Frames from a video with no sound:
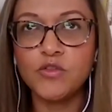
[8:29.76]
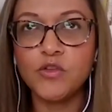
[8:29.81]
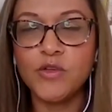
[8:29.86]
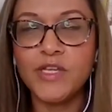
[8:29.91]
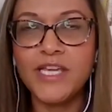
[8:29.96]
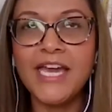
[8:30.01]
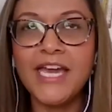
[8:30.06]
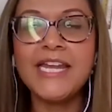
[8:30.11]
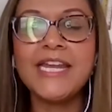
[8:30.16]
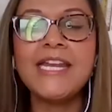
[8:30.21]

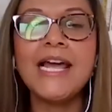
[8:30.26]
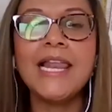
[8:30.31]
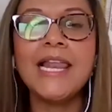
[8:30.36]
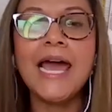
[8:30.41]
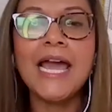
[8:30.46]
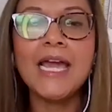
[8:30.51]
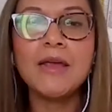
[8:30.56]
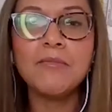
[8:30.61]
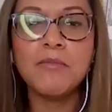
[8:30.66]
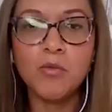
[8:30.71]
get in
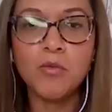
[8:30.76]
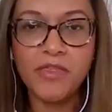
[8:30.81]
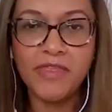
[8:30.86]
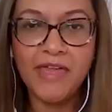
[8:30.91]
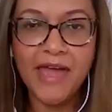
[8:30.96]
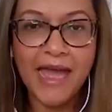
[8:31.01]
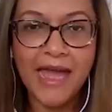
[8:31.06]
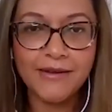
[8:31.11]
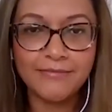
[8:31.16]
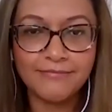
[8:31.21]
alignment with
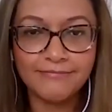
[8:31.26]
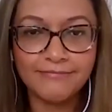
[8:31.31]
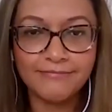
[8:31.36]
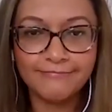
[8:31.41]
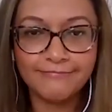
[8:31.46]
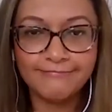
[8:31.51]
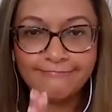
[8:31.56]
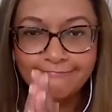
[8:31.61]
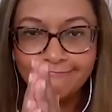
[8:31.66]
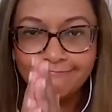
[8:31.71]

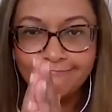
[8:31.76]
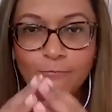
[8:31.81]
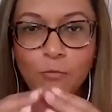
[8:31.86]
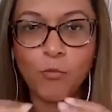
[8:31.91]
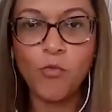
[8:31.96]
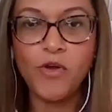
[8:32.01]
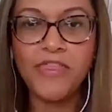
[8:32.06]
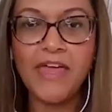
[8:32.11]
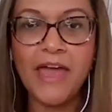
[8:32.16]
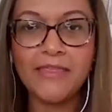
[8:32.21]

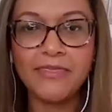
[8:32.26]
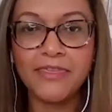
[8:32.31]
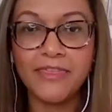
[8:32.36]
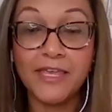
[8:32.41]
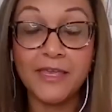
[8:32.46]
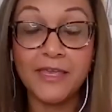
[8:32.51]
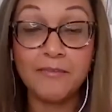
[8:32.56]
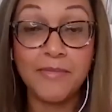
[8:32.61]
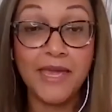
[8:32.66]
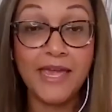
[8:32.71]
that
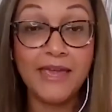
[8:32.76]
theme.